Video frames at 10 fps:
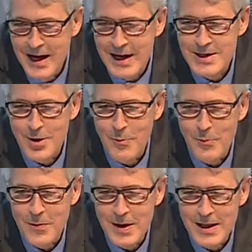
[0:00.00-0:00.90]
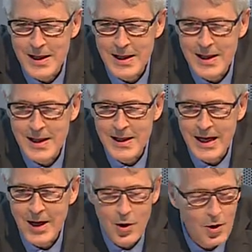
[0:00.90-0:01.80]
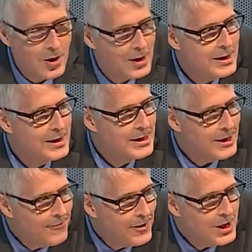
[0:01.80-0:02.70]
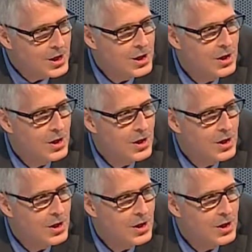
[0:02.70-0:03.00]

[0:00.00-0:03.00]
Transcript: So the definition